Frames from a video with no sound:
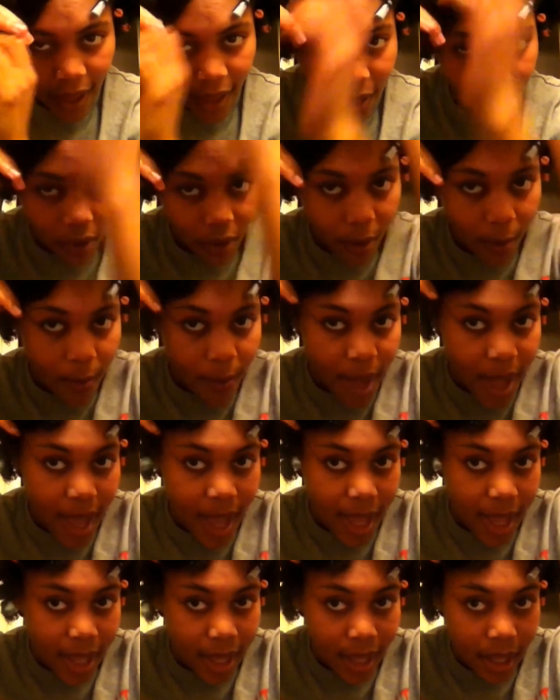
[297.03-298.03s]
a little
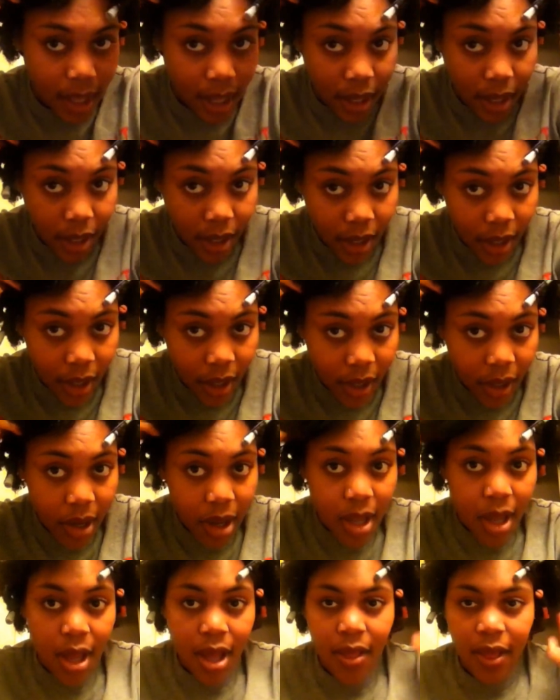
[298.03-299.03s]
bang here.
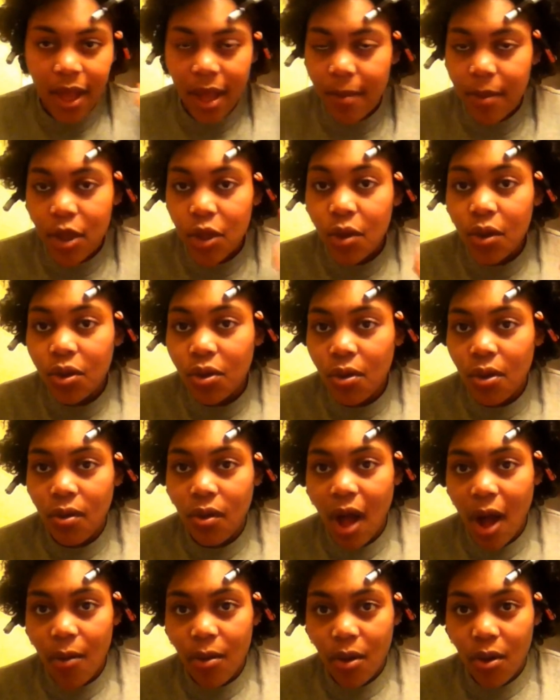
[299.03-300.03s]
Like, I mean, you can do a
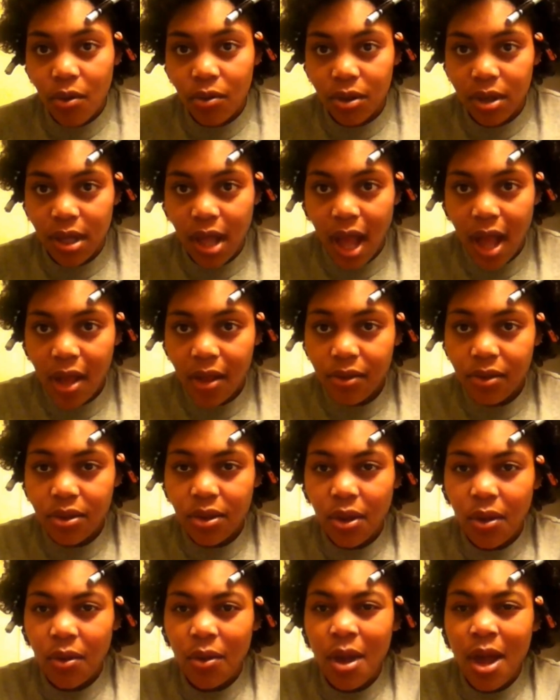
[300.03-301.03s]
lot with old styles.
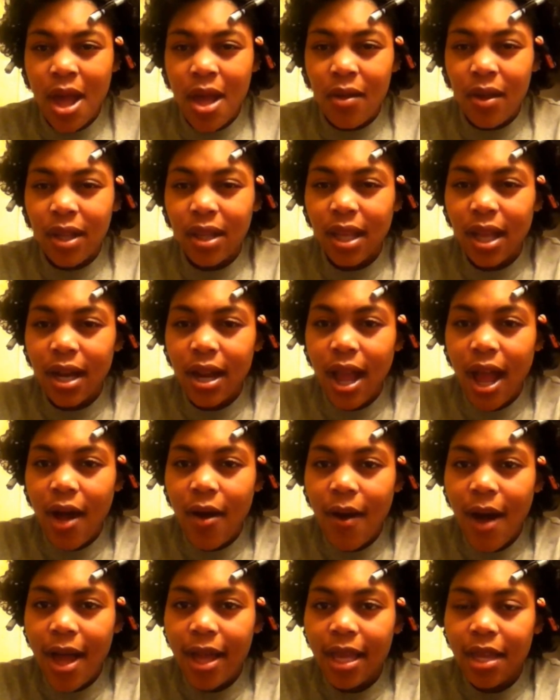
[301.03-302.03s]
So that's kind of how
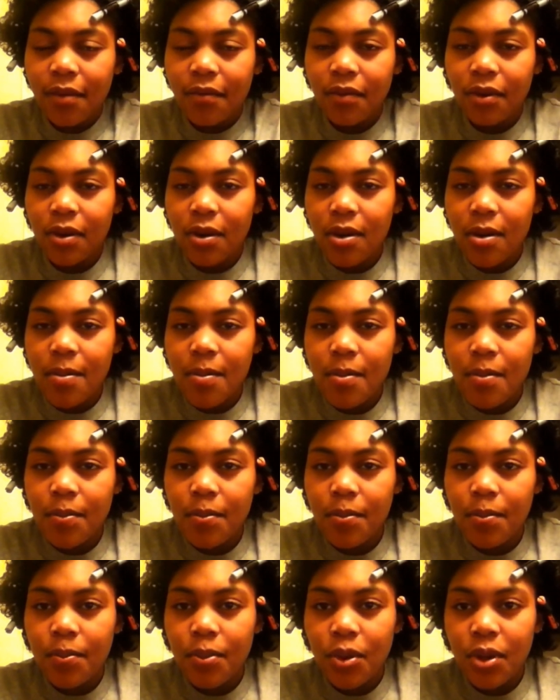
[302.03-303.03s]
I keep from
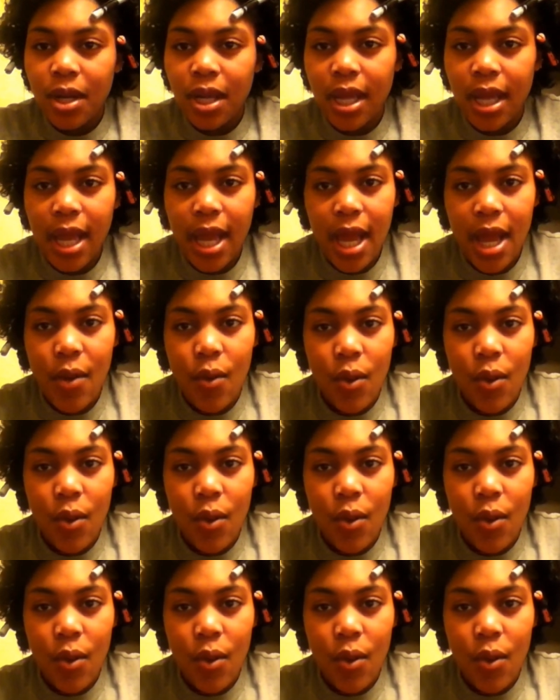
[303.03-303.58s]
putting